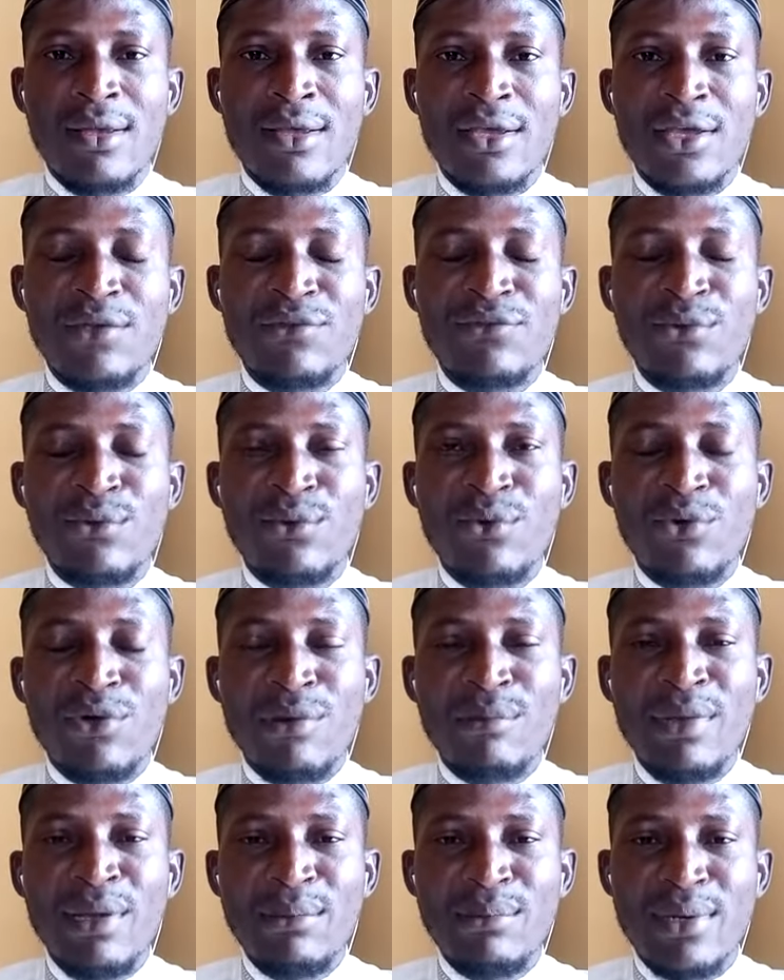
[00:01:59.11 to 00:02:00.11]
If you could
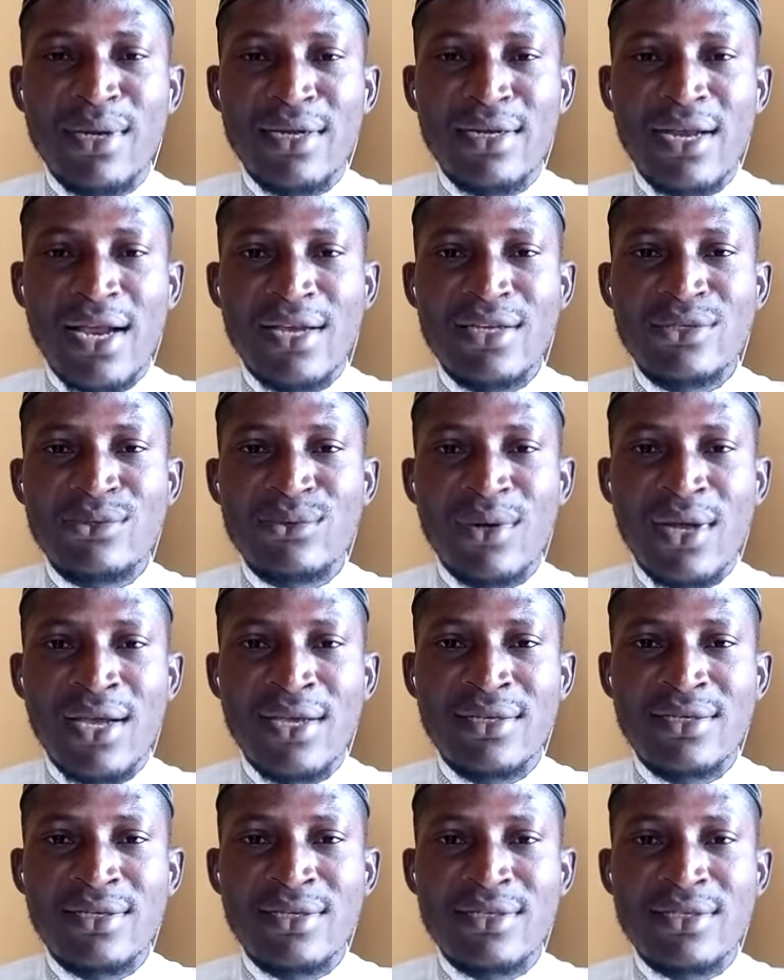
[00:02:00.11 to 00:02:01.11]
remember, that is why
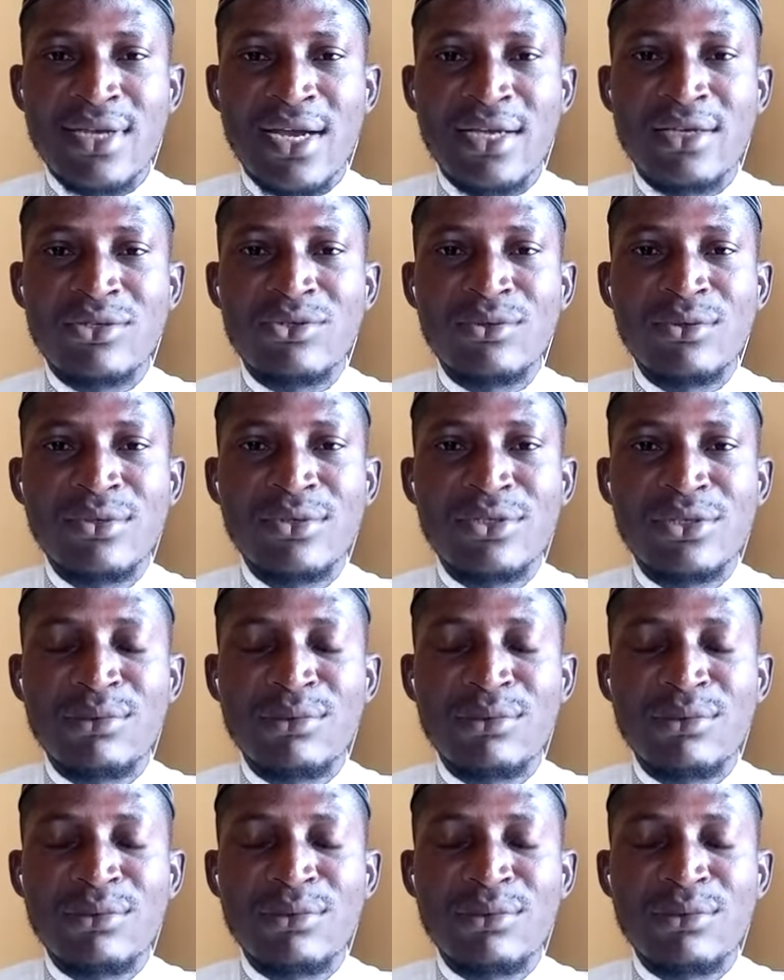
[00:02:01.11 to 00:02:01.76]
it is titled